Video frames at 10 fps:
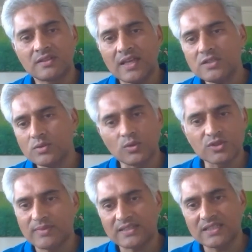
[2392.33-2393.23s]
They do
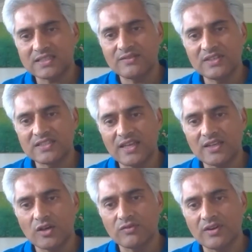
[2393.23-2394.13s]
automatic TV
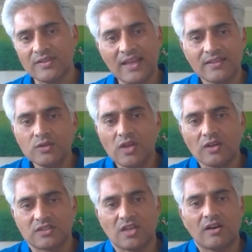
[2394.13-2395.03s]
takeover, and those
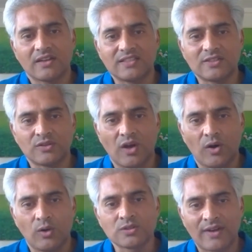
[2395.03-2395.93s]
aren't targeted on
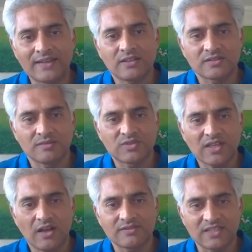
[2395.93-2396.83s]
older adults themselves.